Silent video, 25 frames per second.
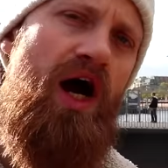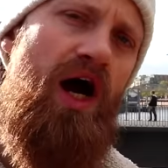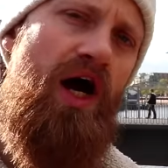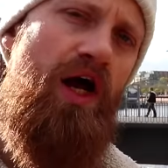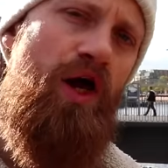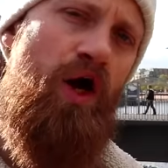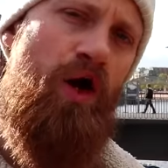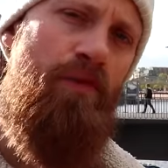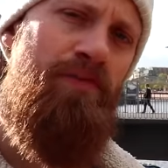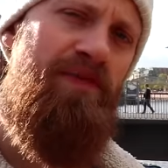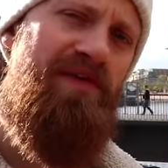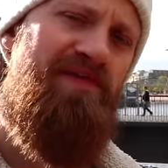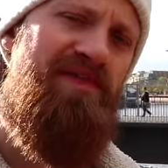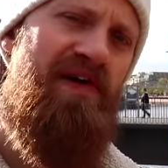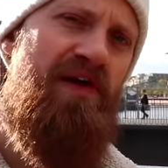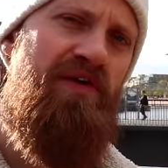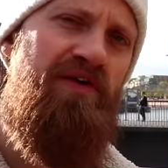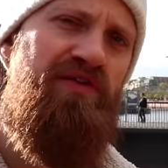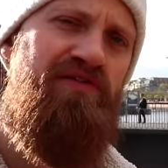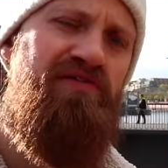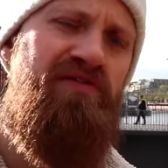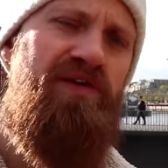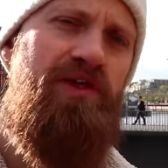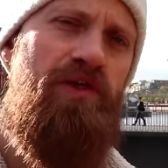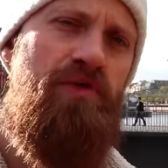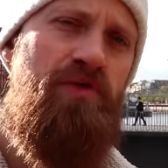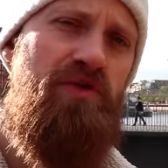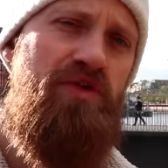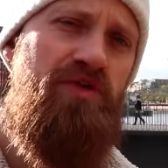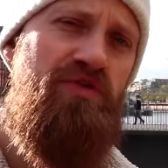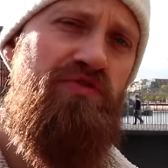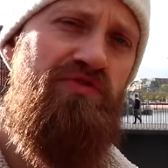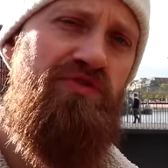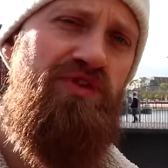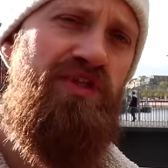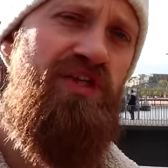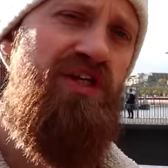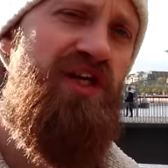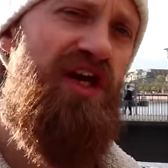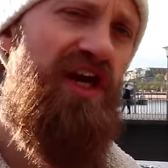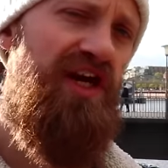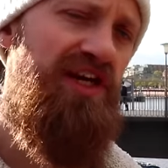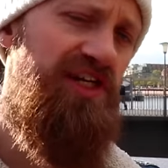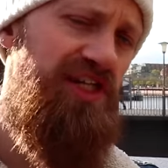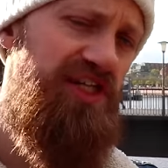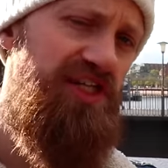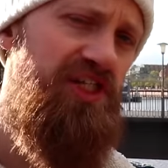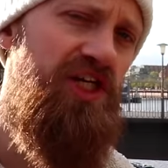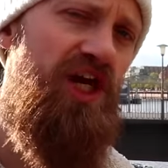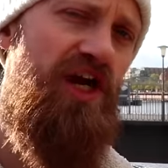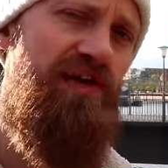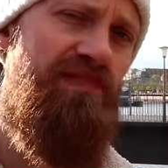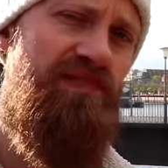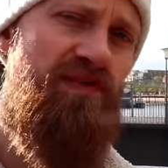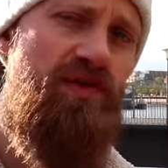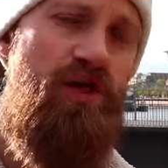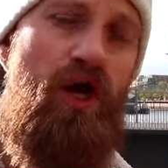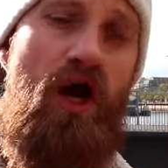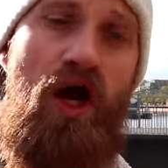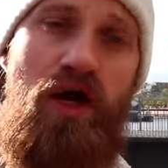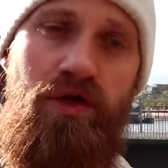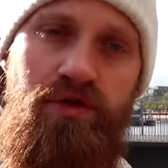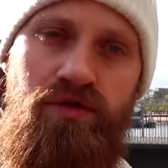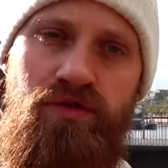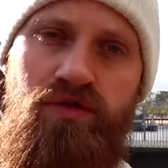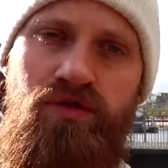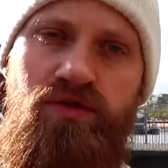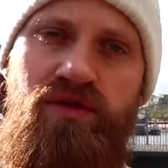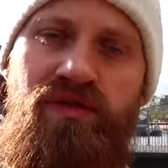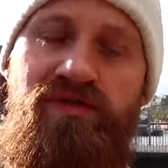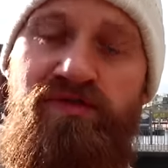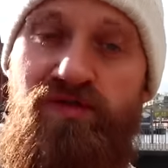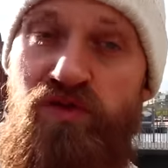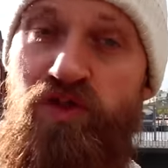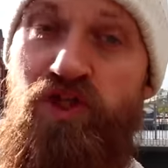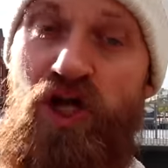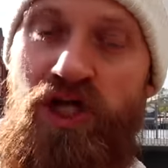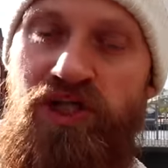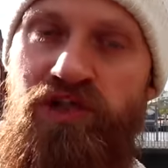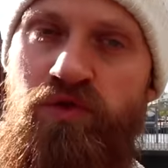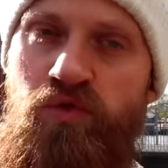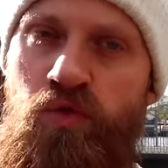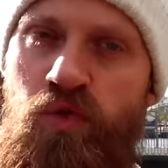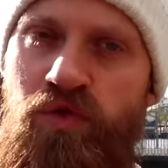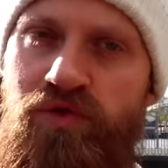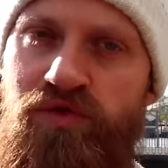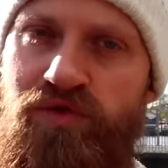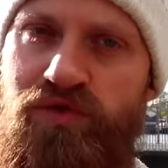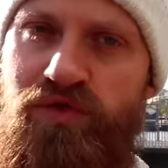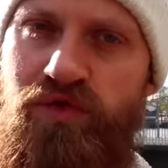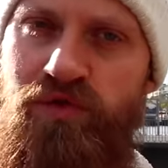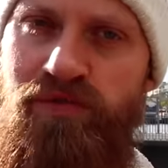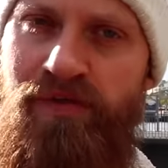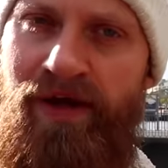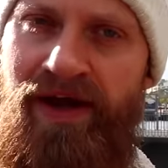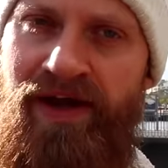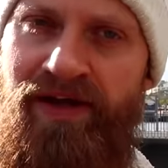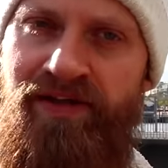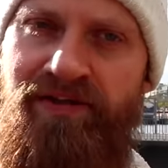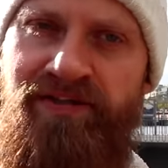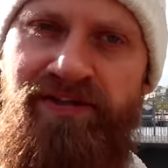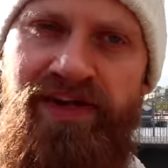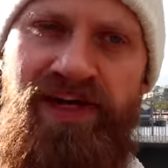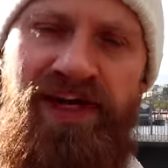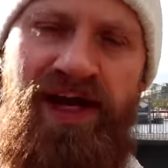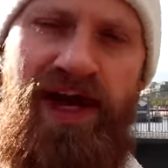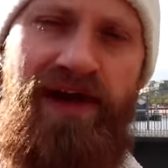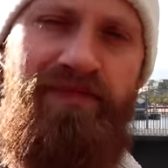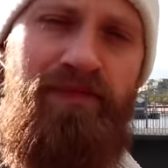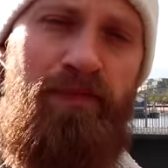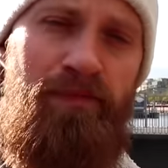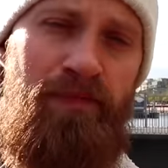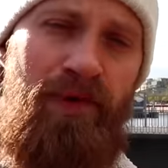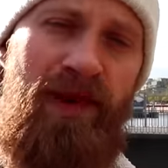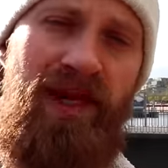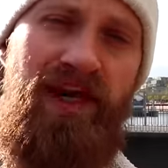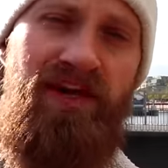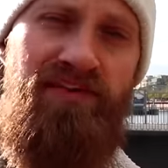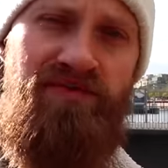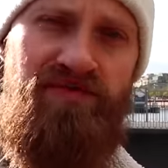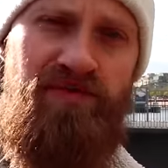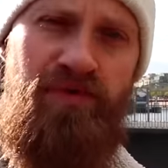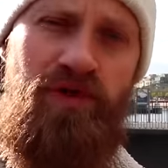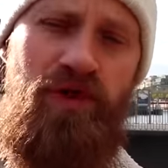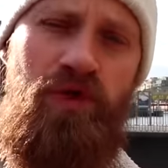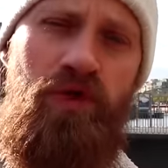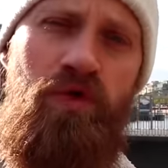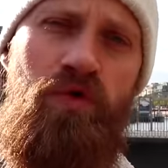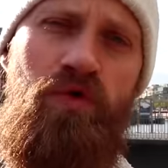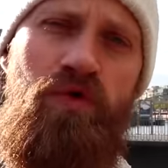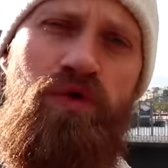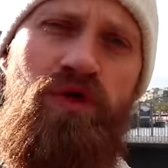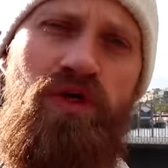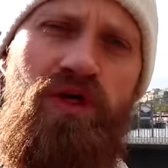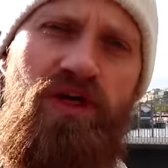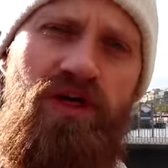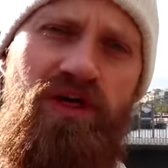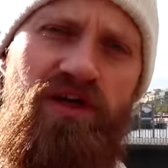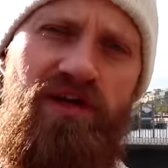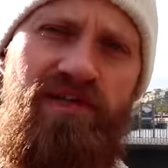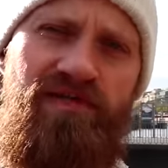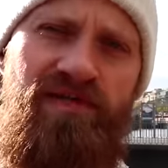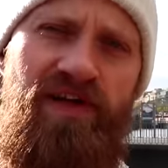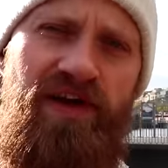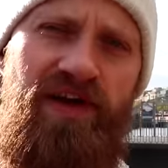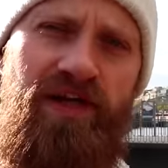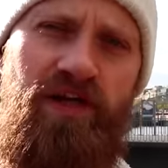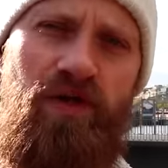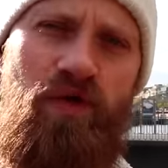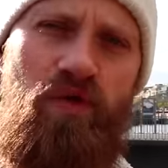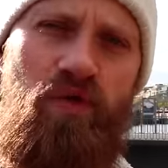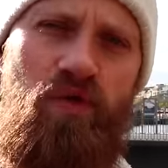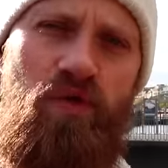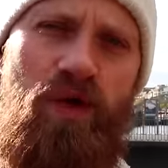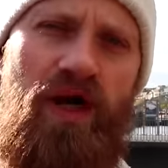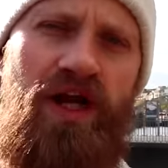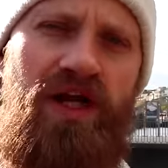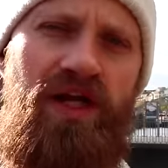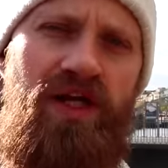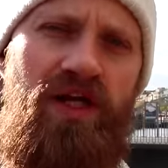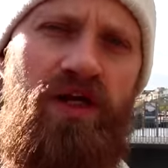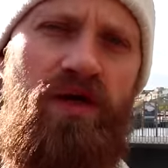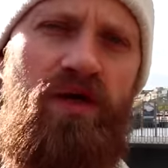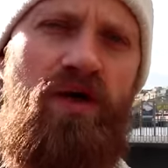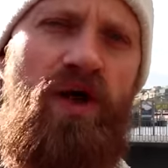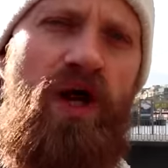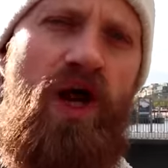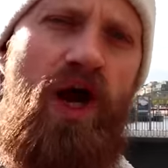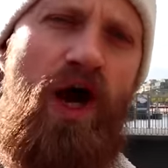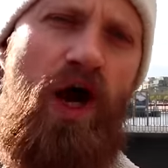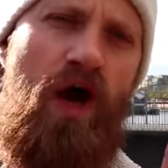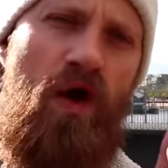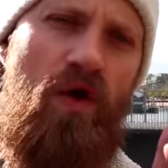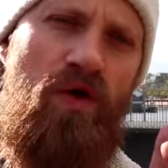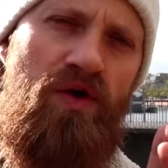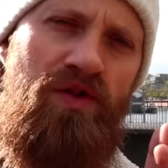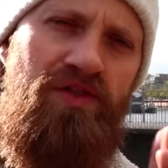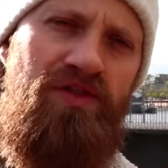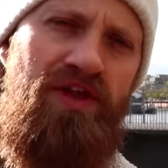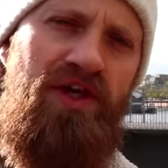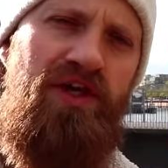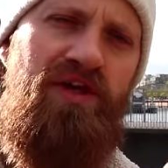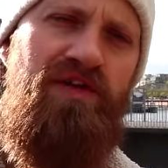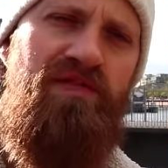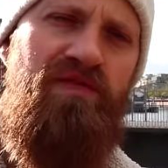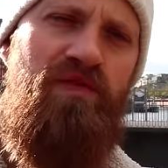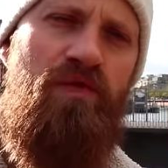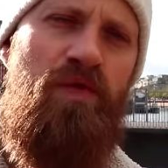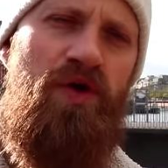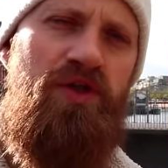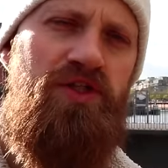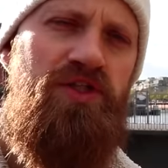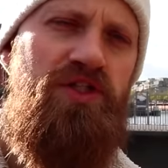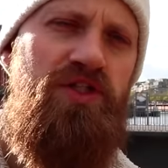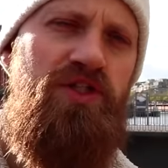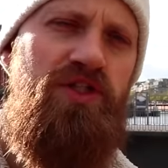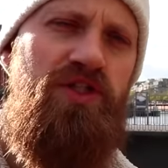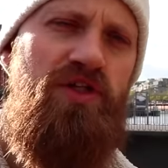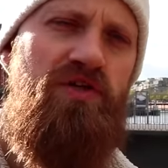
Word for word: I hope you found this video interesting. I did cover other forgotten World War Two battles, and I have a playlist for you. Find it right here. I want to thank you for watching.